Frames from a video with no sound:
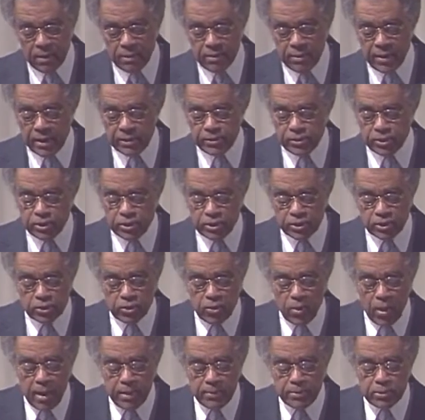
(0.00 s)
that's
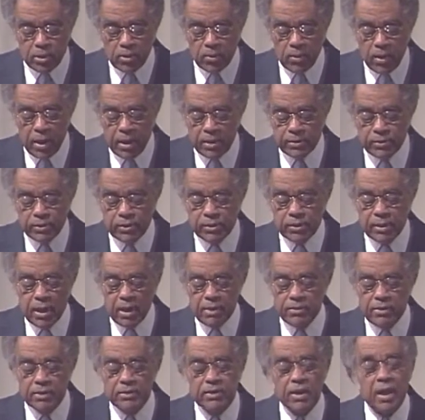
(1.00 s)
described to us
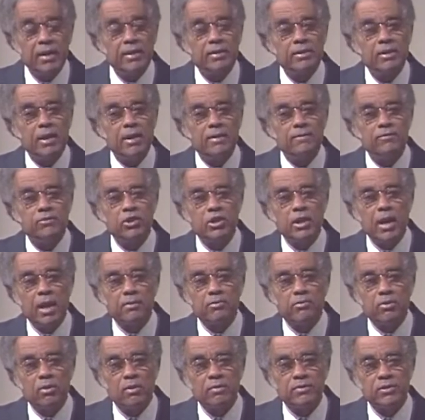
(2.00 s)
in the 19th
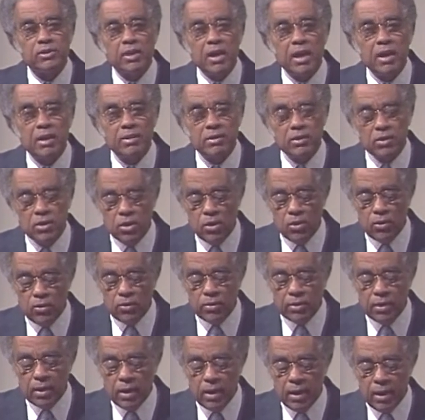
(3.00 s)
chapter of St.
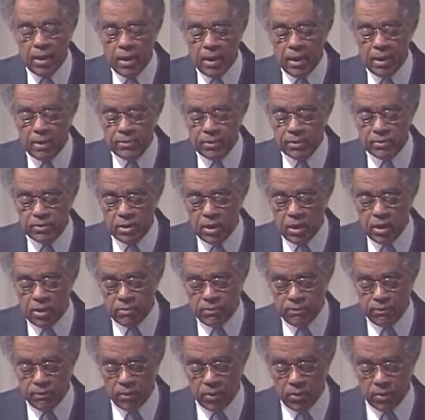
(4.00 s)
Luke and the
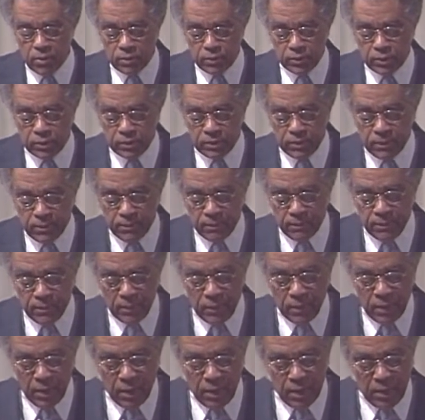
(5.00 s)
10th verse.
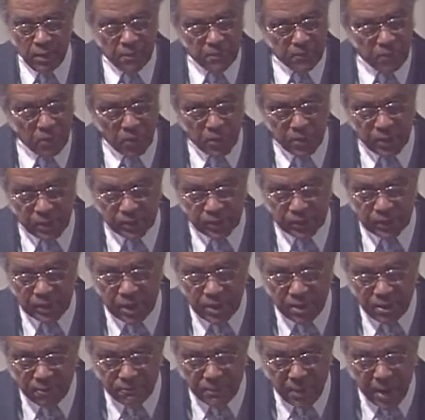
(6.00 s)
"For the
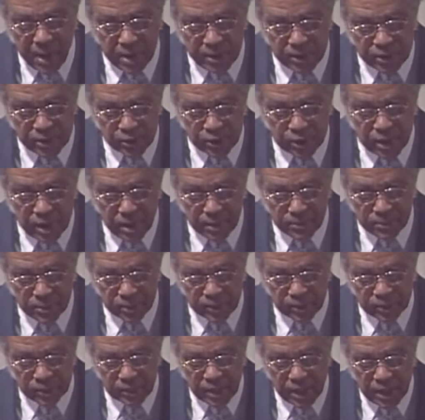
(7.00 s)
Son of Man has come
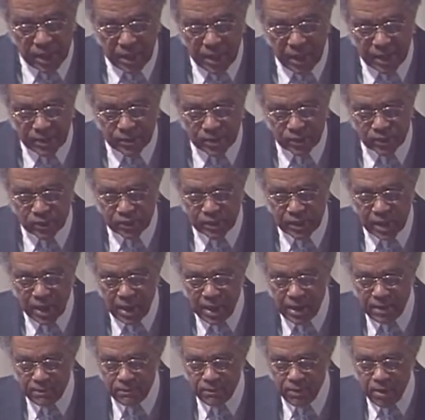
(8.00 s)
to seek and to
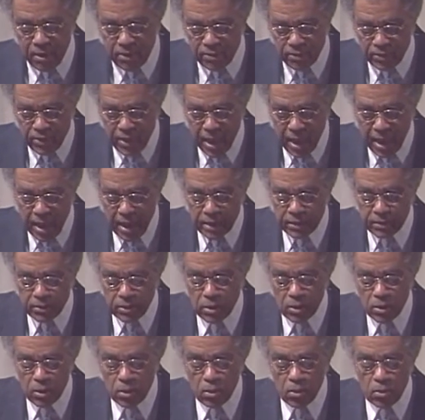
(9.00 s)
save that
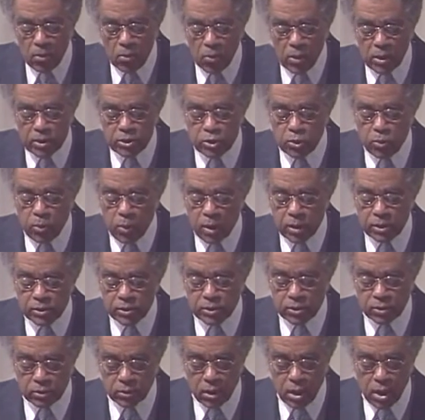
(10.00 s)
which
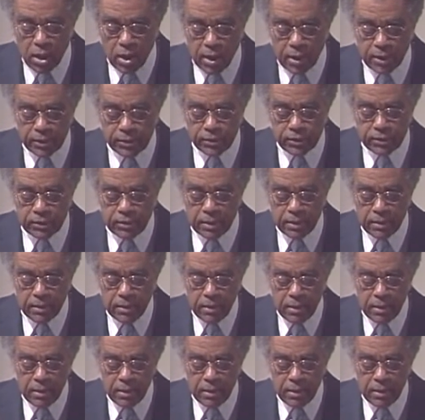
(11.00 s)
was lost."